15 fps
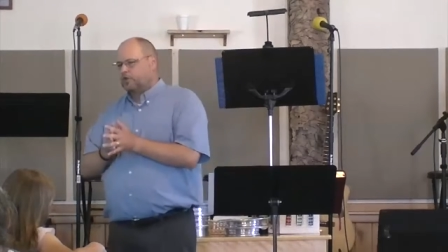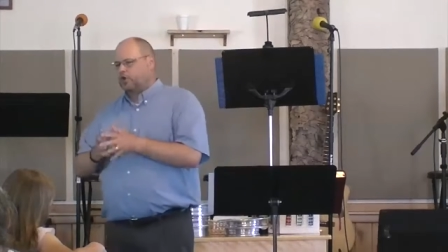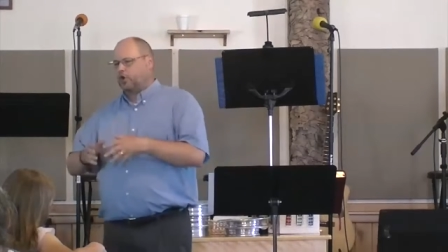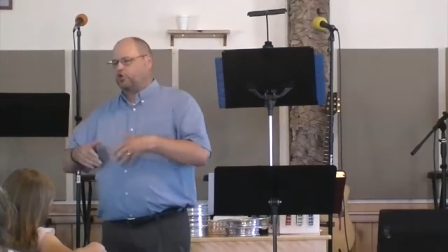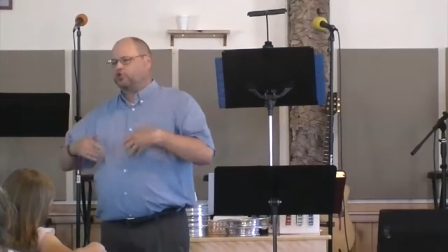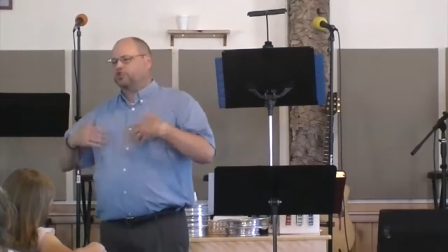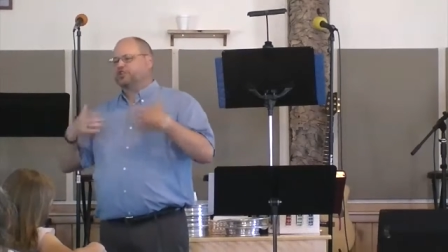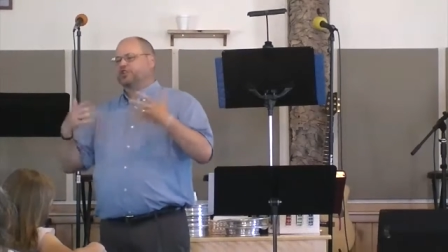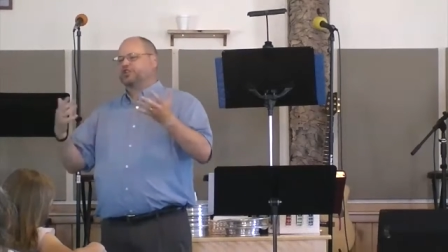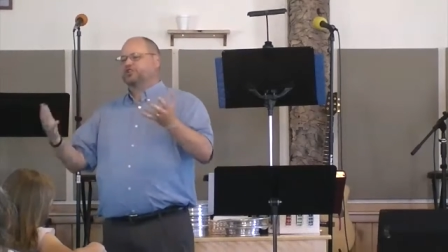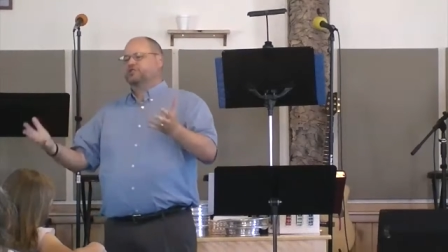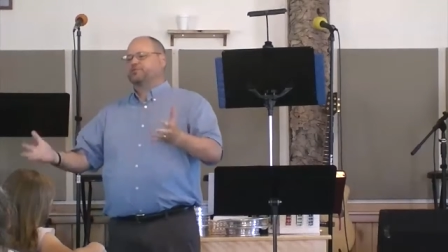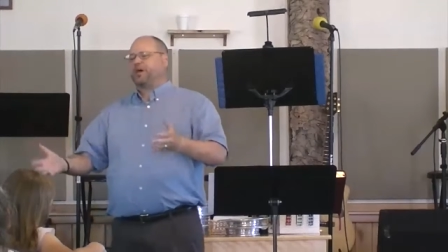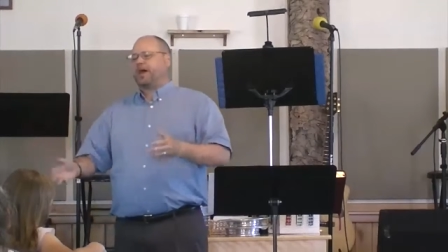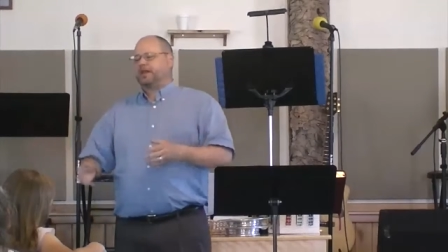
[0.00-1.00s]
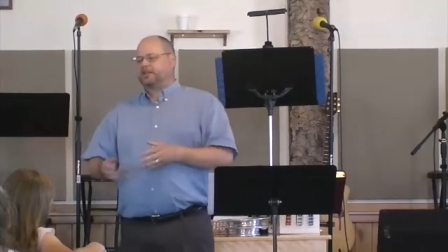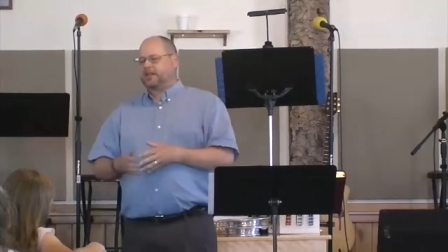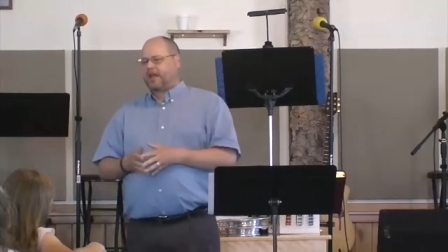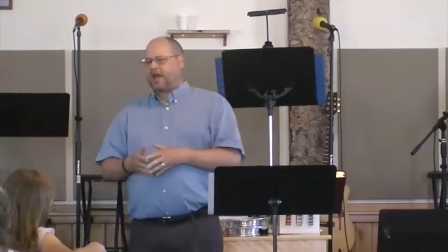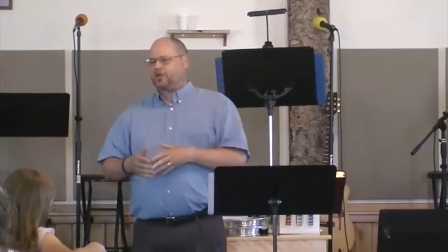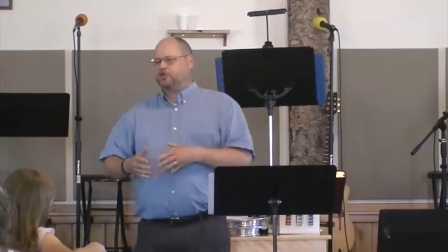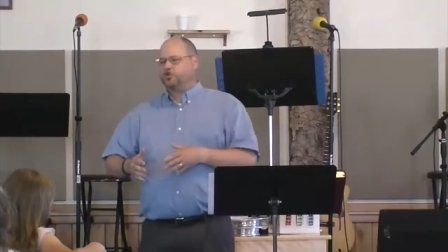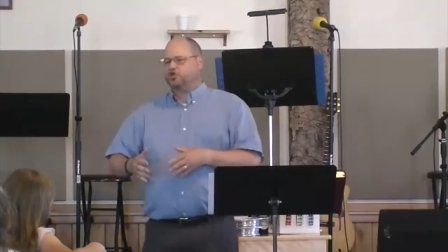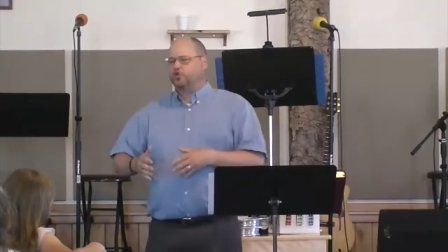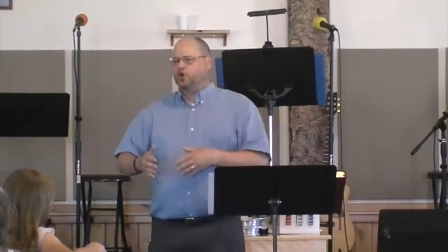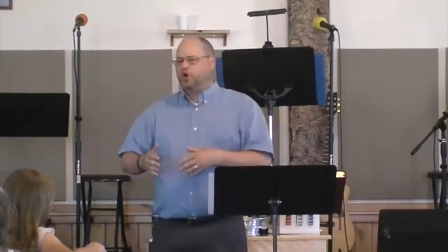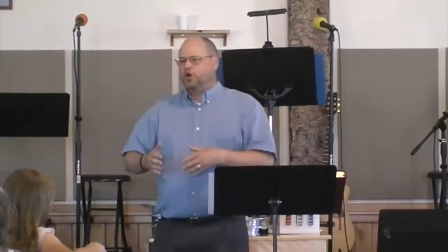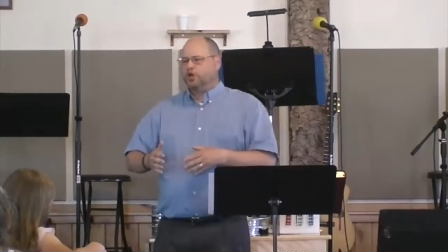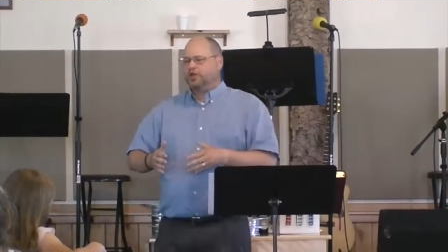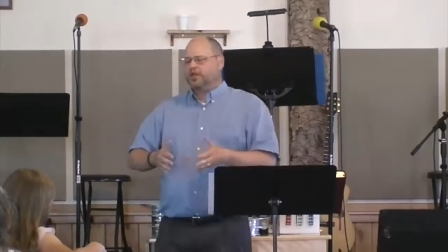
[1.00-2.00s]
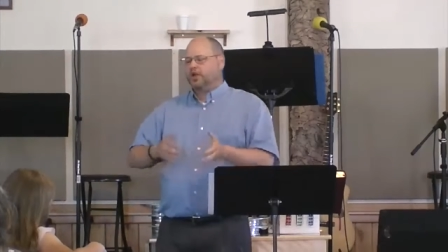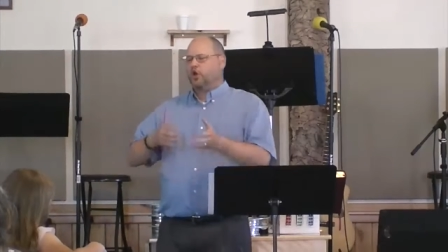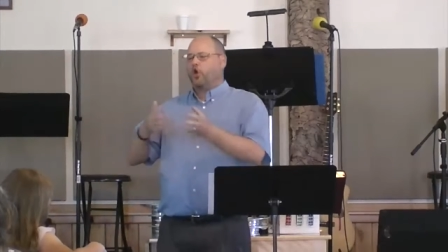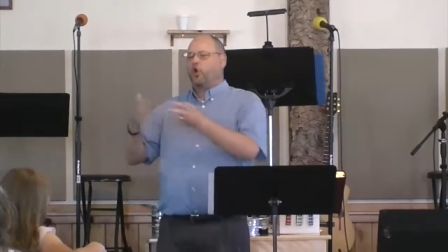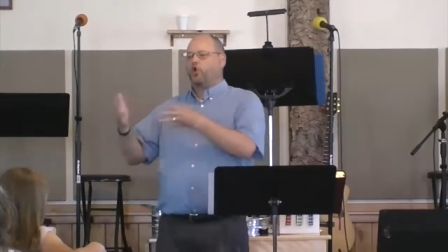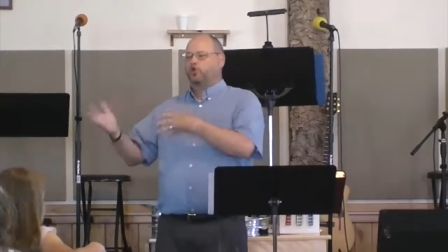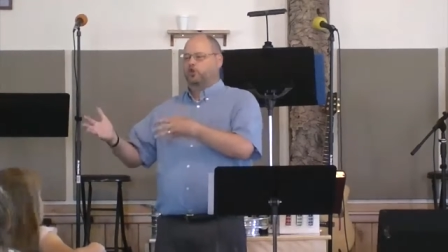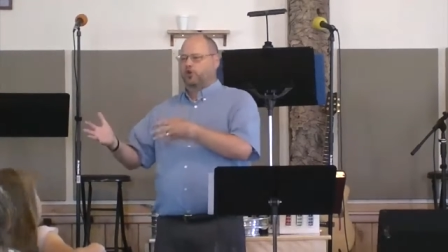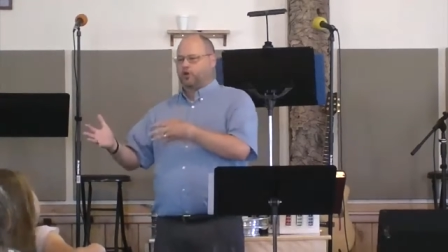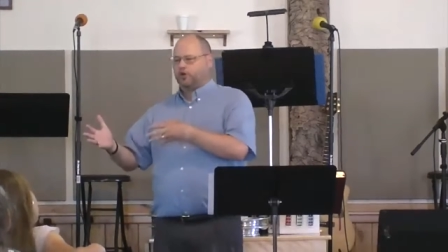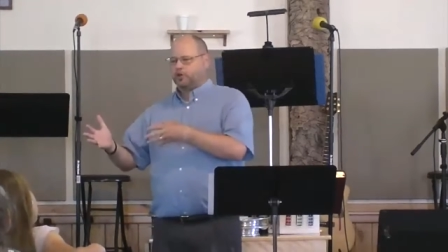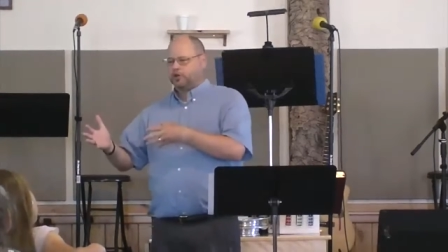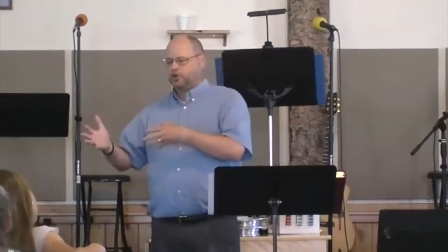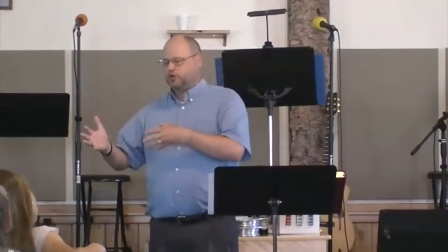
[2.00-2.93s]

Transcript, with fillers: Don't just expect that as you get older,